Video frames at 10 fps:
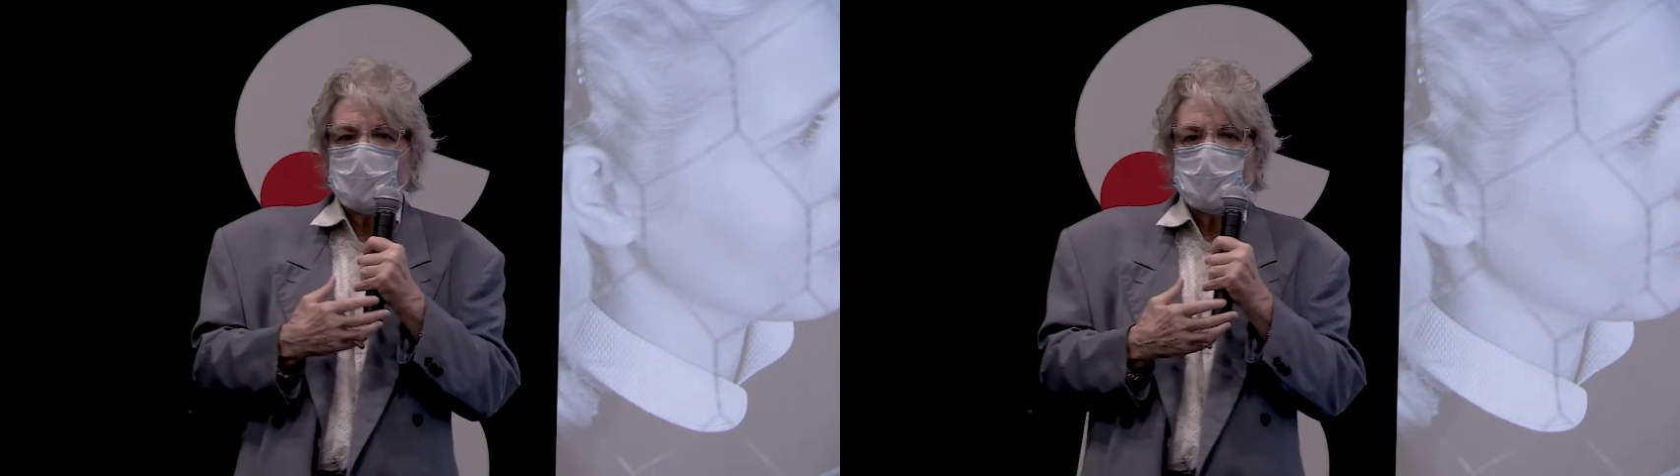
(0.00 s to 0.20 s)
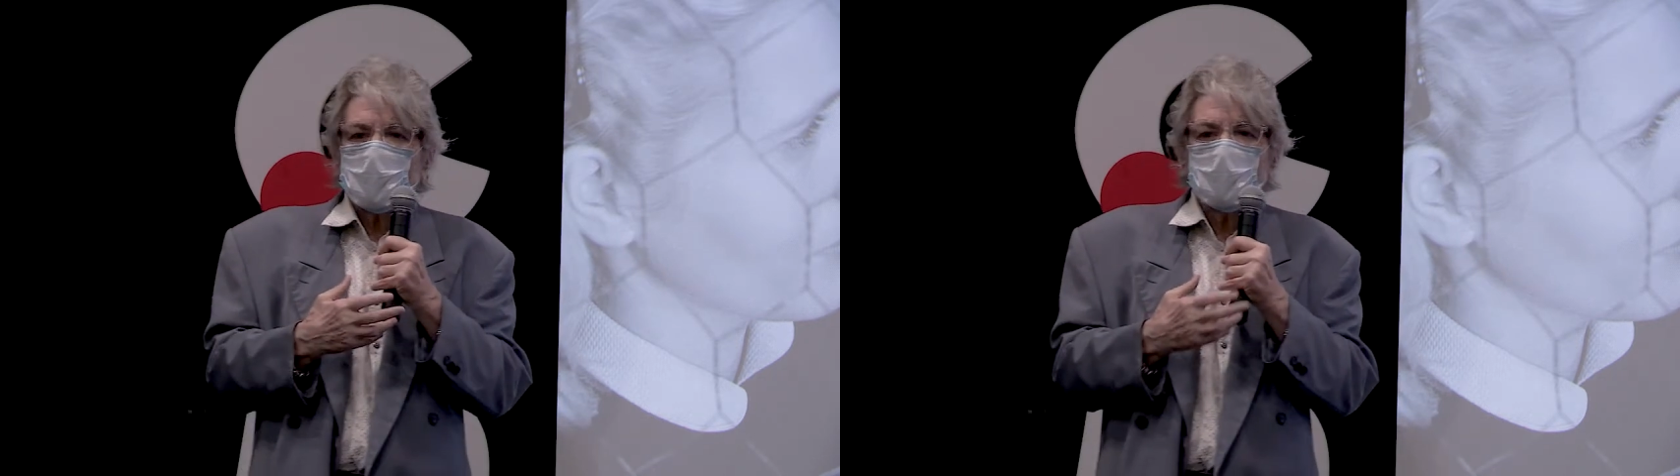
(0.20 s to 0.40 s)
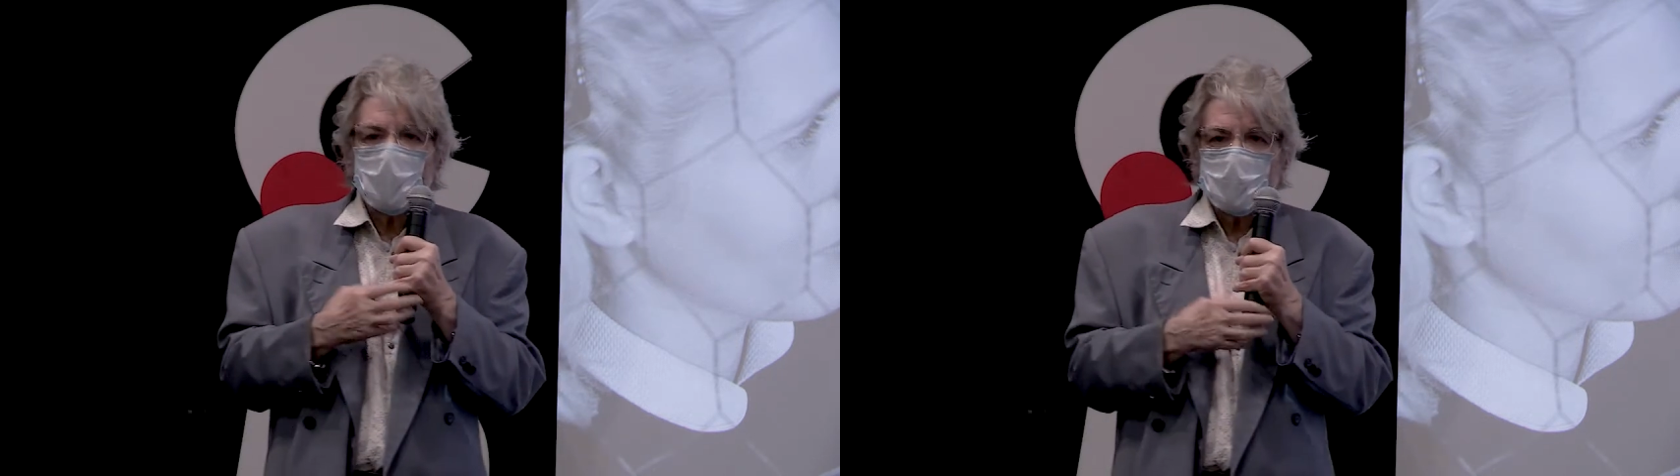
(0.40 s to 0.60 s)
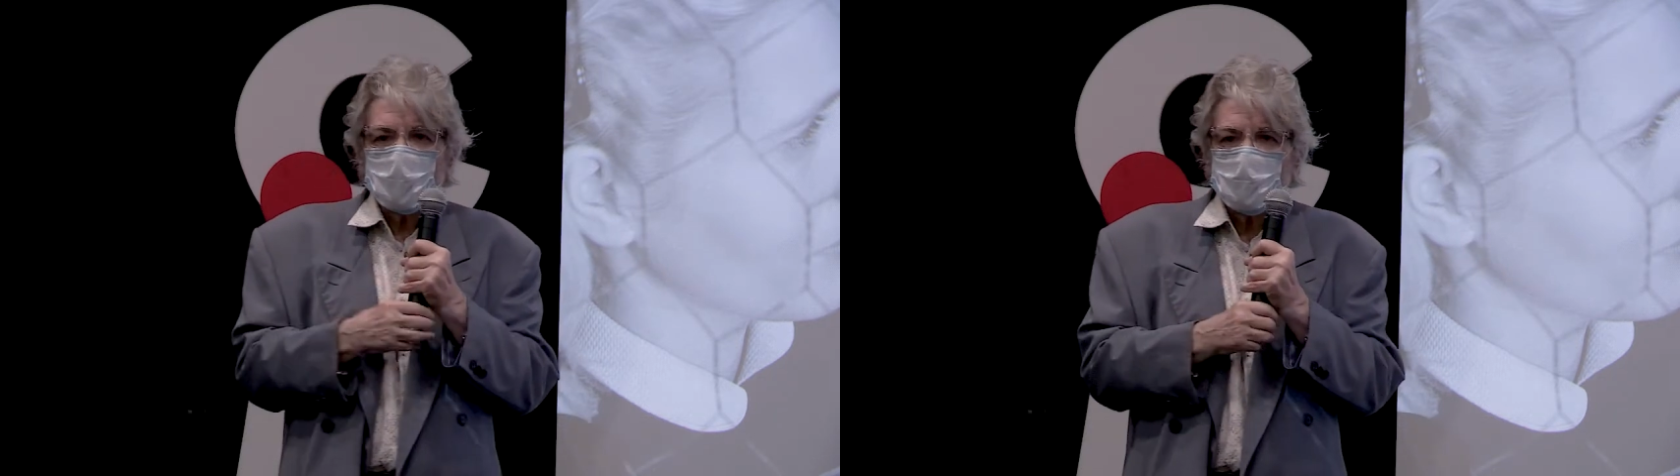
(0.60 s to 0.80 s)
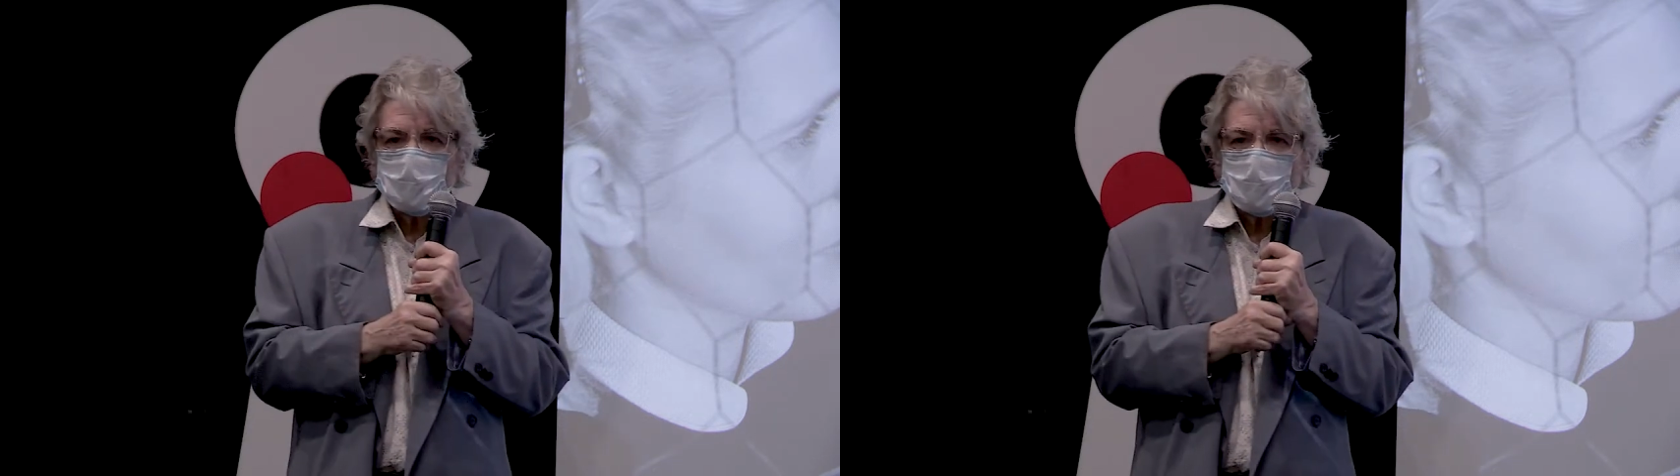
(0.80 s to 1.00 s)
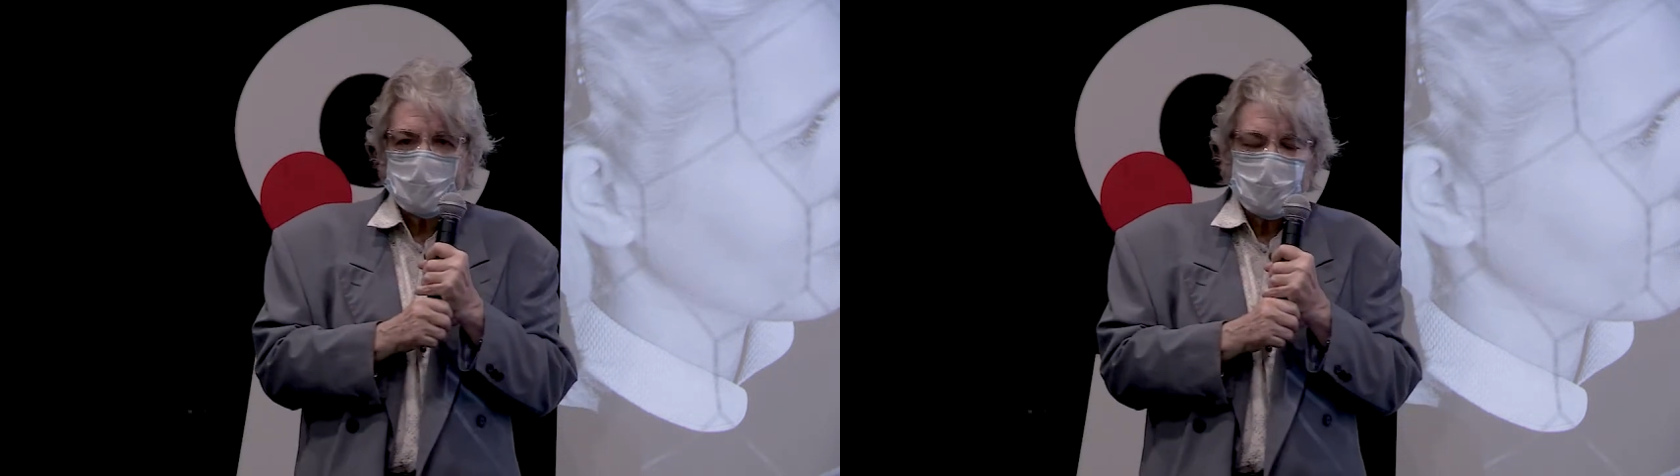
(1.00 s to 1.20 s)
by Hollywood.